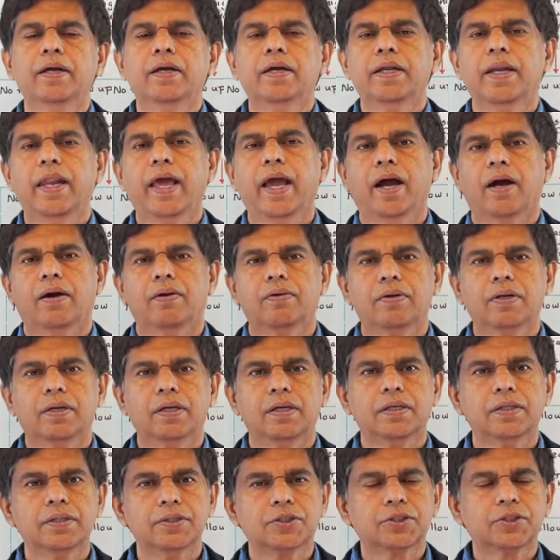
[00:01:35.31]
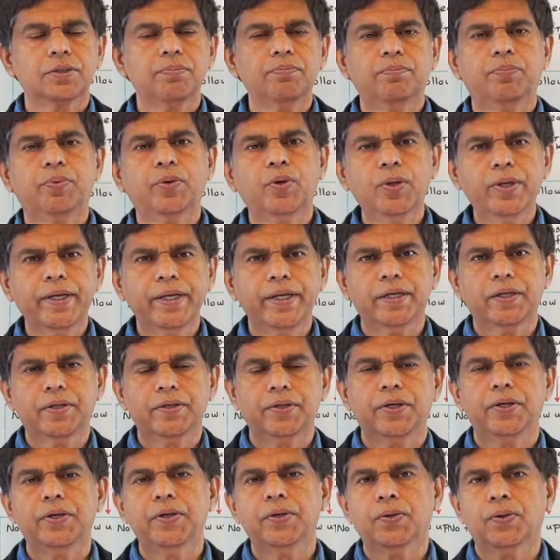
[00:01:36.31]
now it's important to
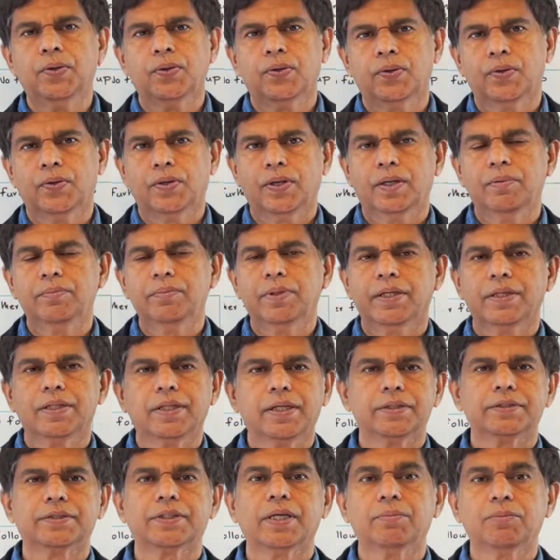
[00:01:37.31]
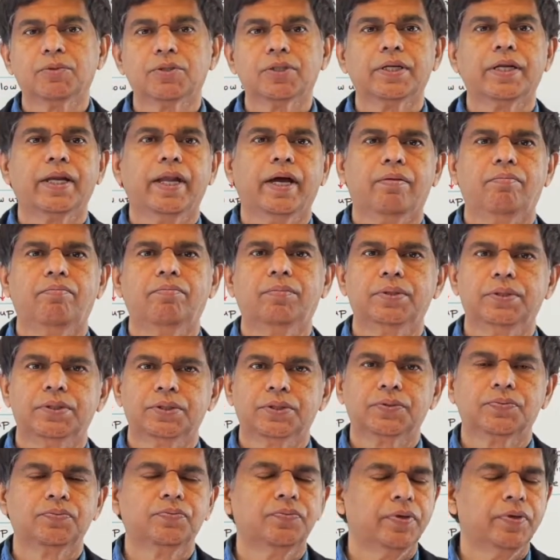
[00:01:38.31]
know i mean that some of the numbers